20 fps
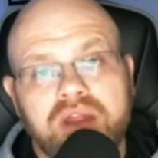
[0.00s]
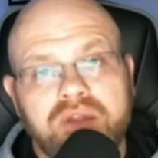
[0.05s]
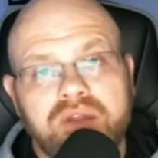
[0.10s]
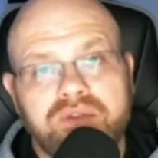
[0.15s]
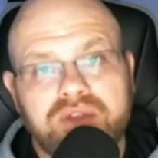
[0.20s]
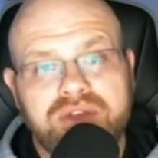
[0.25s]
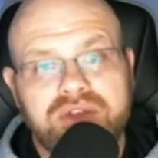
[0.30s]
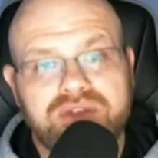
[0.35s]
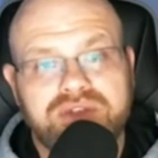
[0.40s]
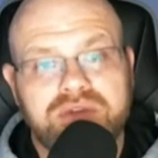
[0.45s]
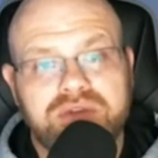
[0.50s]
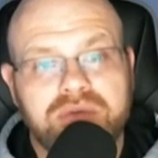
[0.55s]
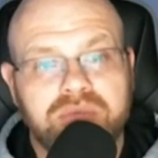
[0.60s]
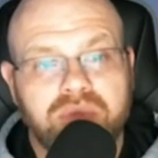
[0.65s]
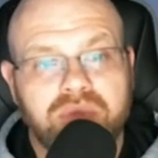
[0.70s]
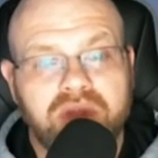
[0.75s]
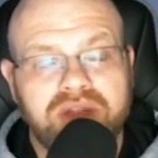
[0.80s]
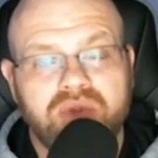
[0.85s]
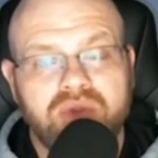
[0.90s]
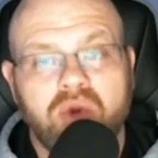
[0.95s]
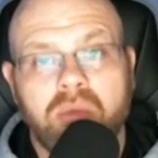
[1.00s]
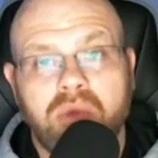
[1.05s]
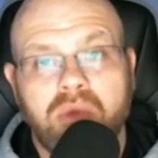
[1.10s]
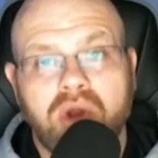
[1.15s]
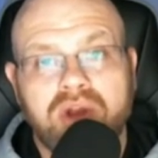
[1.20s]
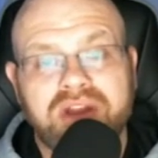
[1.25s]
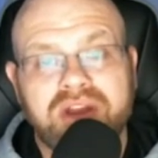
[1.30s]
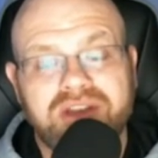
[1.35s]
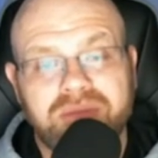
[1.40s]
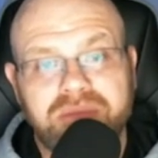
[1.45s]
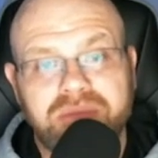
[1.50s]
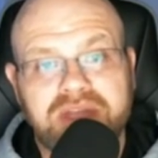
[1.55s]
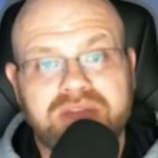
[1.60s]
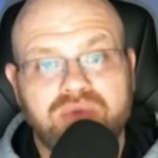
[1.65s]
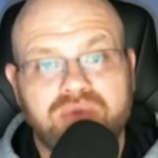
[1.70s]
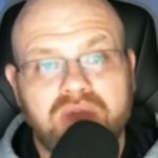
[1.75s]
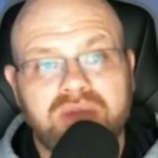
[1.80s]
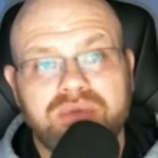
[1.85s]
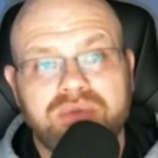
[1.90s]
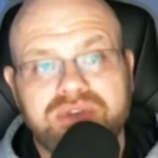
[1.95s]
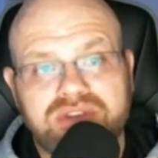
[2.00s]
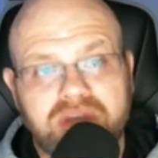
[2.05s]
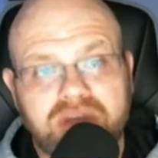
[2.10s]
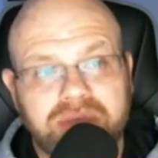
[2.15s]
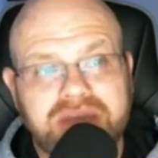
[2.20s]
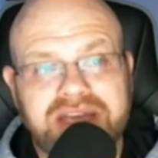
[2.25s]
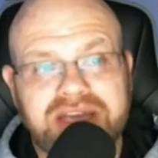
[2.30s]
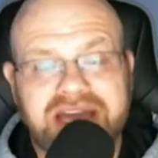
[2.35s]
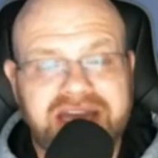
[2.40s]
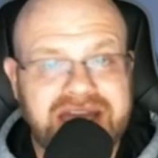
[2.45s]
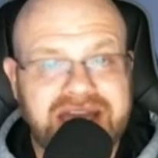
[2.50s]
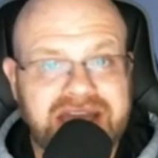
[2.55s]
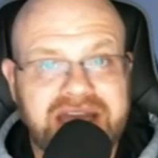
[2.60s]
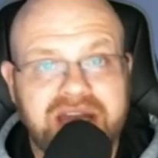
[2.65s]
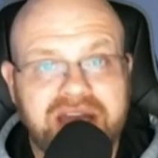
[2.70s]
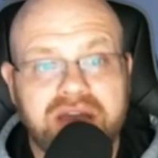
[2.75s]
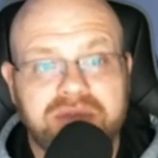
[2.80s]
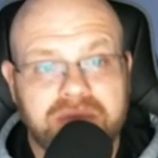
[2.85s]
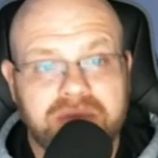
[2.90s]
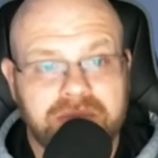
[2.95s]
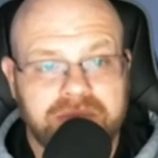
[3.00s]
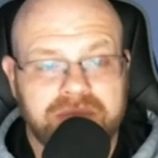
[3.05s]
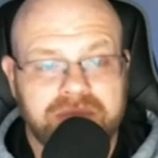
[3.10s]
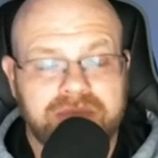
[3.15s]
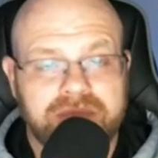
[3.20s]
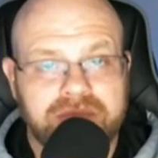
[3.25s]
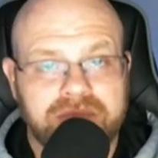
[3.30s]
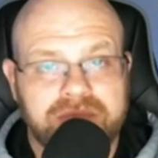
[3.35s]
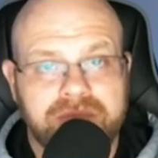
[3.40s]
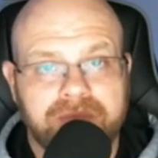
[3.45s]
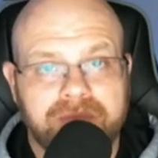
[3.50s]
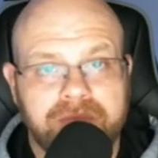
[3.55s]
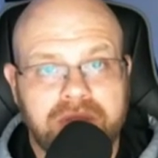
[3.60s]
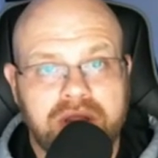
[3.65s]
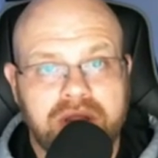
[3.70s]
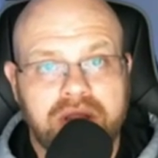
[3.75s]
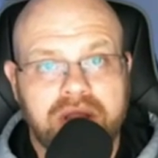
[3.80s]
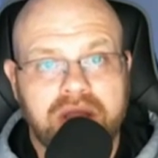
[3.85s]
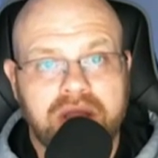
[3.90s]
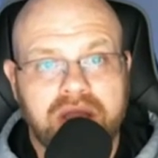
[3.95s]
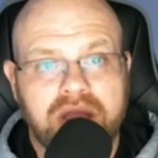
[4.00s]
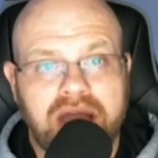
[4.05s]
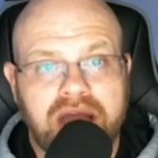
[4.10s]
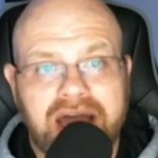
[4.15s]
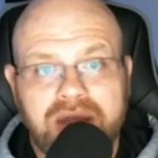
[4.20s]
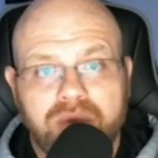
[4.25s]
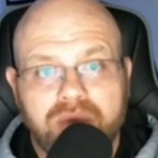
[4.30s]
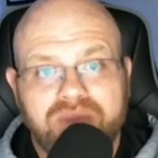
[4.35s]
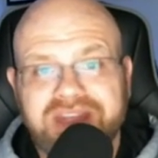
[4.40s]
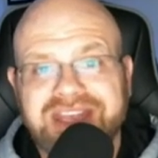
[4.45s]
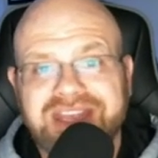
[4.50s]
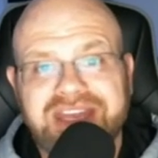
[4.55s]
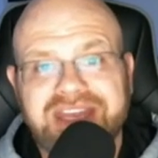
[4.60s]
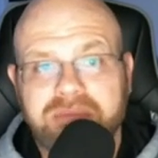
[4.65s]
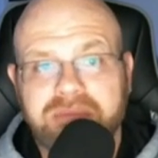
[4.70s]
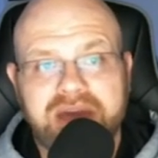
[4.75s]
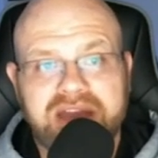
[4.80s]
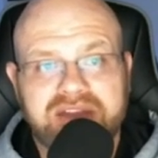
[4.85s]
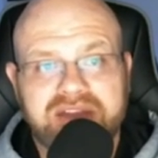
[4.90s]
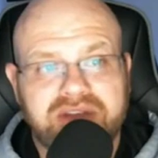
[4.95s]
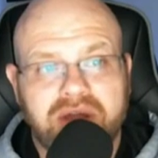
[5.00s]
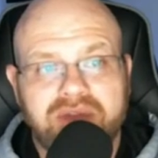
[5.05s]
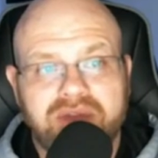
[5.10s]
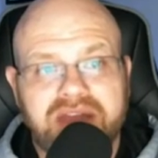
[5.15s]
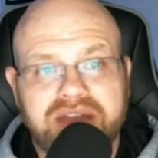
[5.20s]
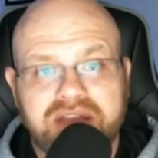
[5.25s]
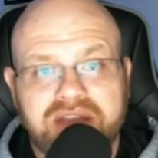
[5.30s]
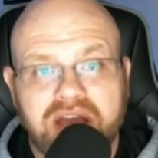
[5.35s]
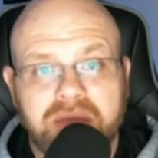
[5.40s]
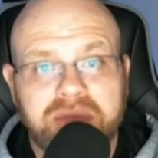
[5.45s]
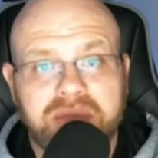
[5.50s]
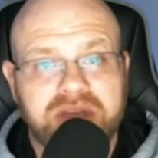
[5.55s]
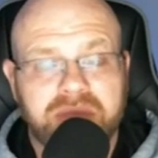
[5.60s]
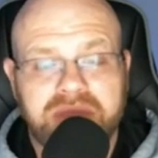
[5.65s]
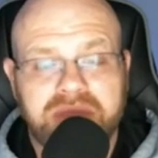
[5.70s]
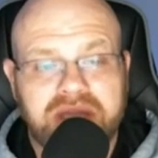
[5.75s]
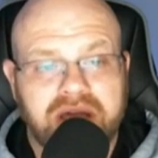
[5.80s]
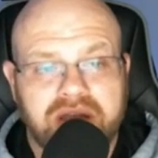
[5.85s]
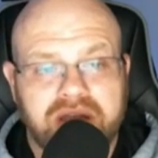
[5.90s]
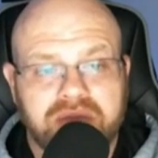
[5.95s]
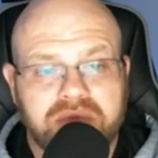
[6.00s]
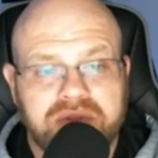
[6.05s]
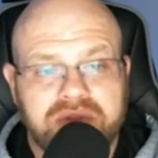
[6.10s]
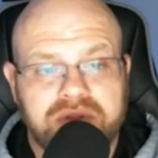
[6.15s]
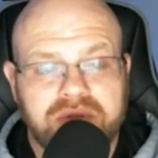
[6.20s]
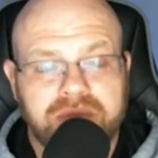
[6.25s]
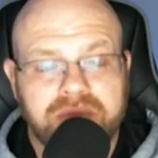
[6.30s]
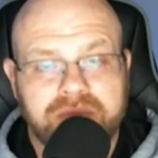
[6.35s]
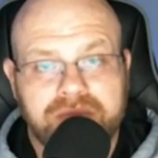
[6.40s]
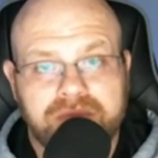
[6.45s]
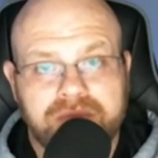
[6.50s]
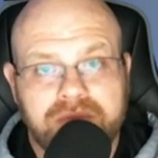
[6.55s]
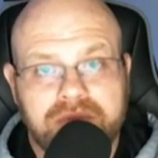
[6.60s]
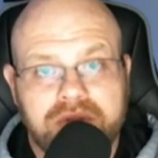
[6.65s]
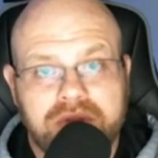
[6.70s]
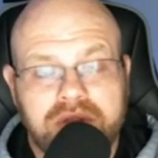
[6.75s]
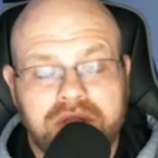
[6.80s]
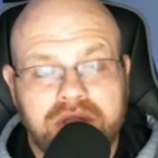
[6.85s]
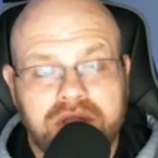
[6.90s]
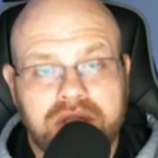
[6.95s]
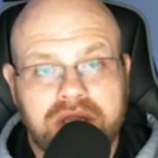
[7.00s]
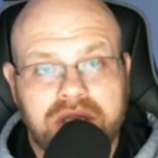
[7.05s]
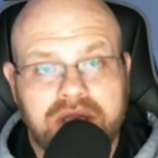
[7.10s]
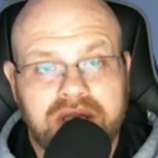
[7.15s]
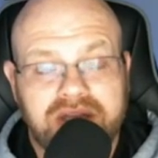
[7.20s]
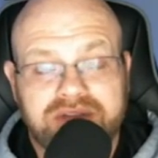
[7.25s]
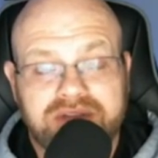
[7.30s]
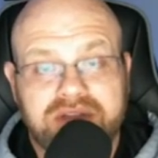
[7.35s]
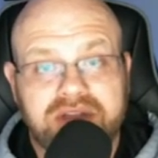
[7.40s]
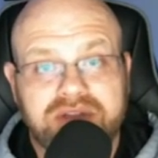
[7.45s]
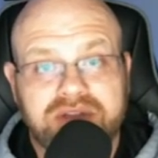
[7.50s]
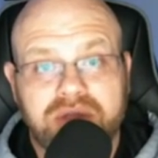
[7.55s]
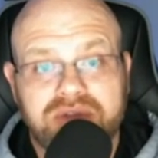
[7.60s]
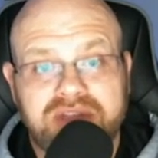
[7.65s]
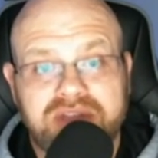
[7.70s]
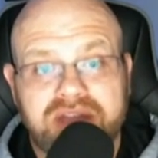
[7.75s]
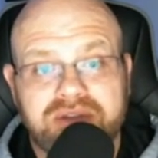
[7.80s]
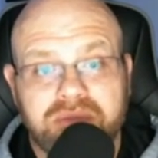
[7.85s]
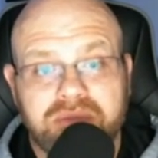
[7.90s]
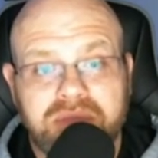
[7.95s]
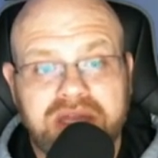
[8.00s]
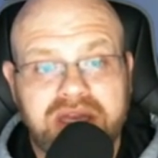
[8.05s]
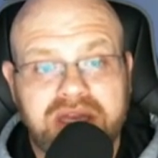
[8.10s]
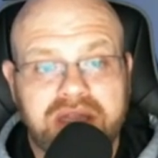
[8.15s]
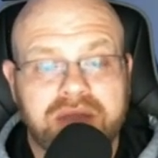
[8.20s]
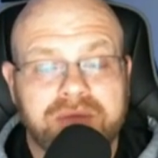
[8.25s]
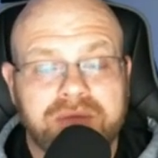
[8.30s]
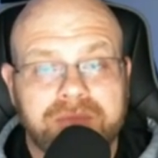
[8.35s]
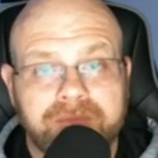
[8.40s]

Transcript: that Brett Yormark and the Big 12 would jump in line ahead of him. I don't think anybody saw that coming, to be honest with you, at least not those out in the media.